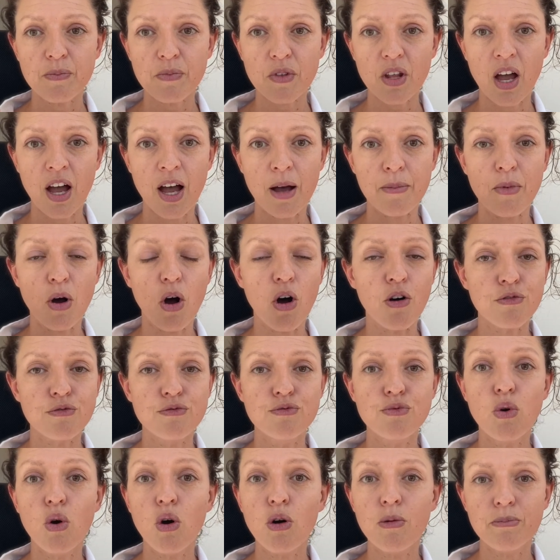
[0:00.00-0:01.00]
off
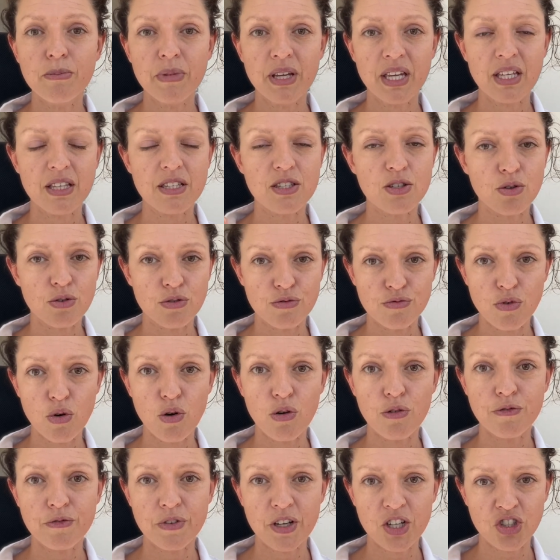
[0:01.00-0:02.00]
raw meats or
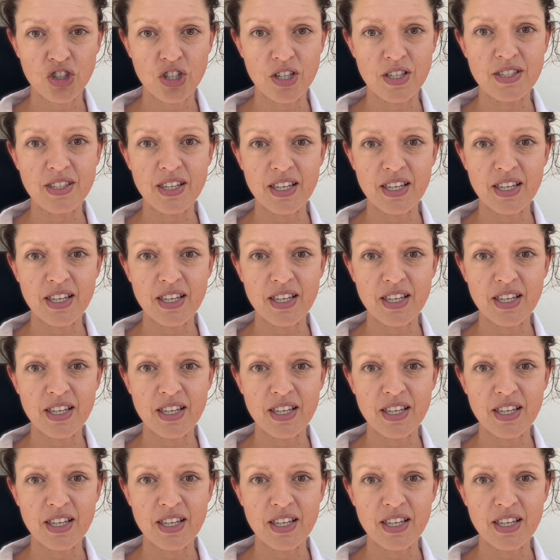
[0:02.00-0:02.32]
raw fishes,